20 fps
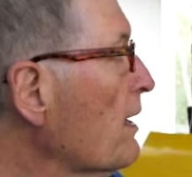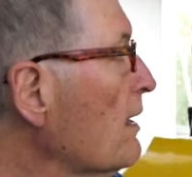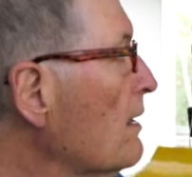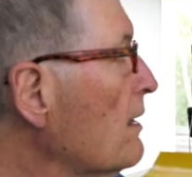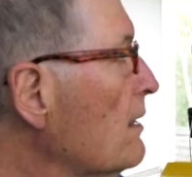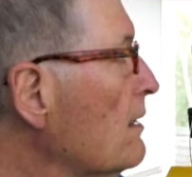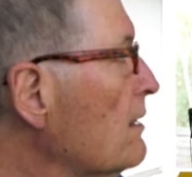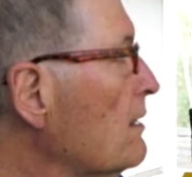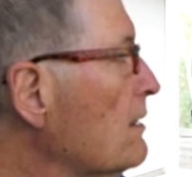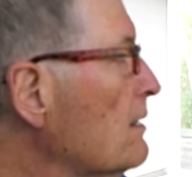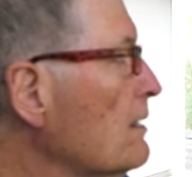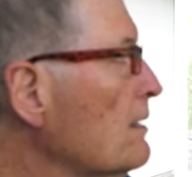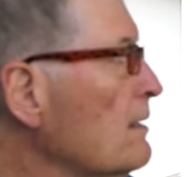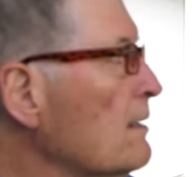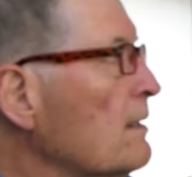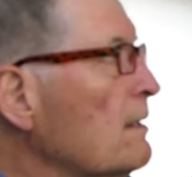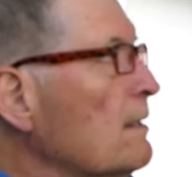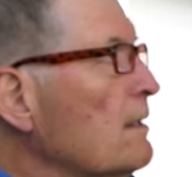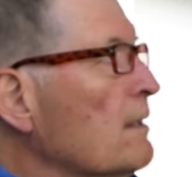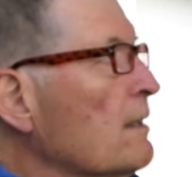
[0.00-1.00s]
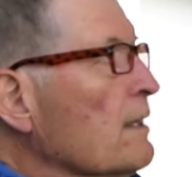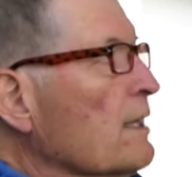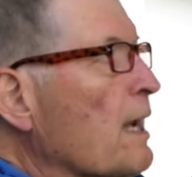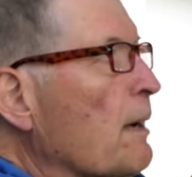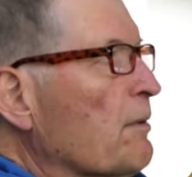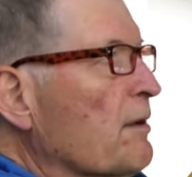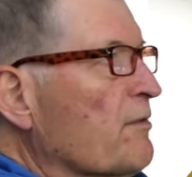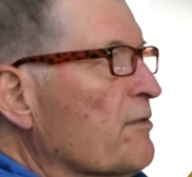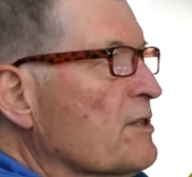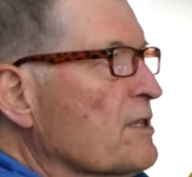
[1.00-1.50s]
A
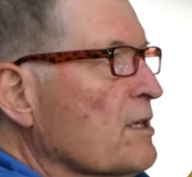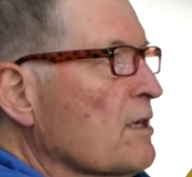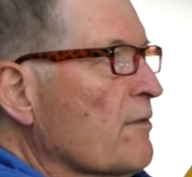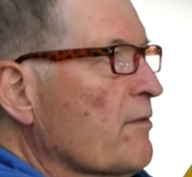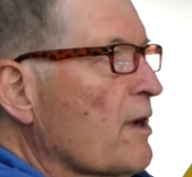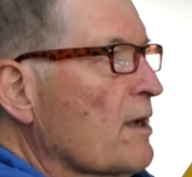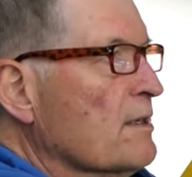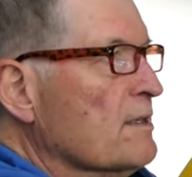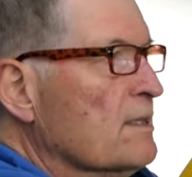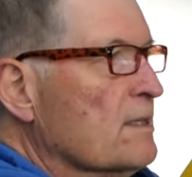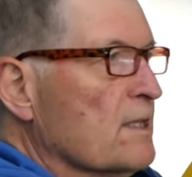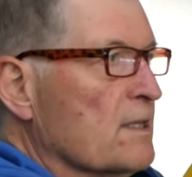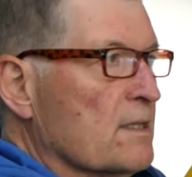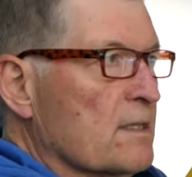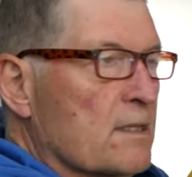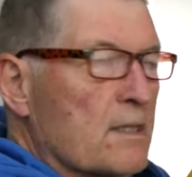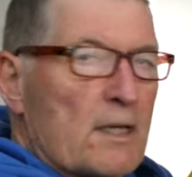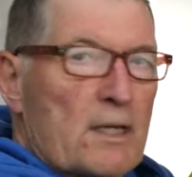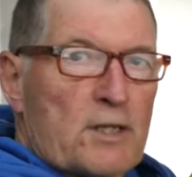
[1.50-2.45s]
couple of servos, just uh,